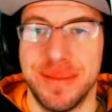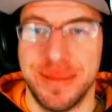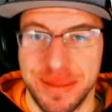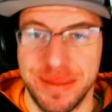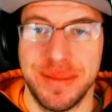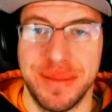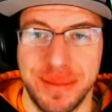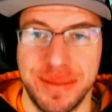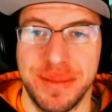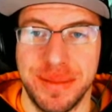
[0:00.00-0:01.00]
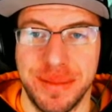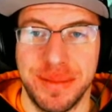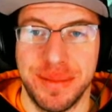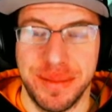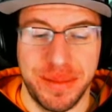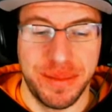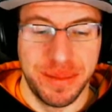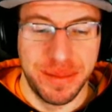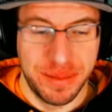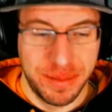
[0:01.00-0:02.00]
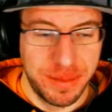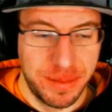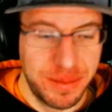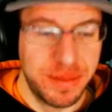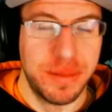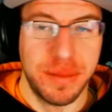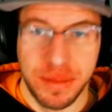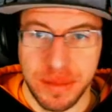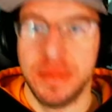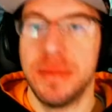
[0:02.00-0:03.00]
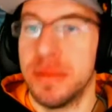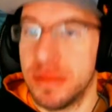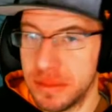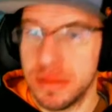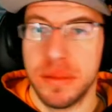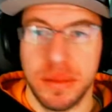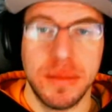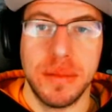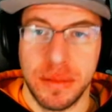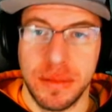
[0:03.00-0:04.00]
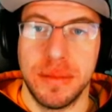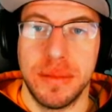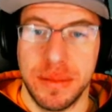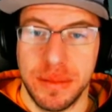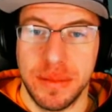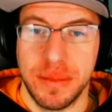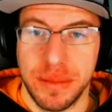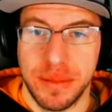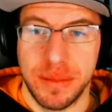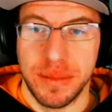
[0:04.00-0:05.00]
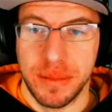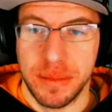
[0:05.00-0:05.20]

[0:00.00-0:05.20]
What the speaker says: be looking at changing your prisms to fit the situation because there's so many options.